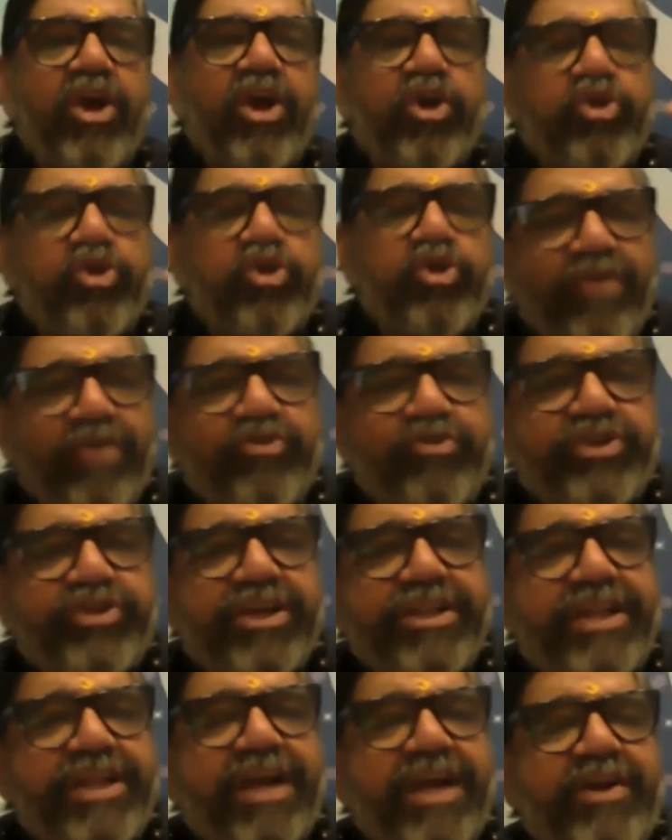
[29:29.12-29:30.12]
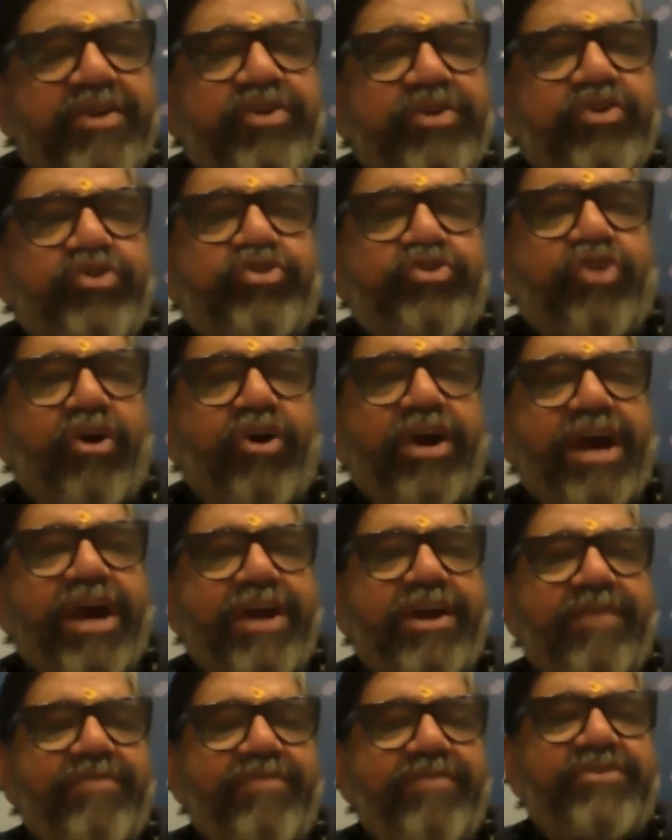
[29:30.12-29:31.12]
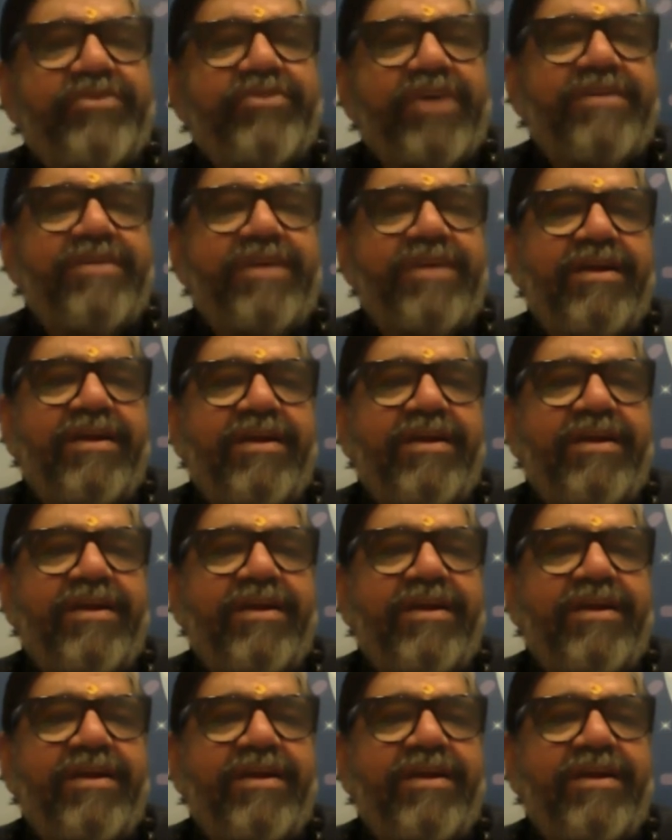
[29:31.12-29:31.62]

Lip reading: You have seen that socket of the charger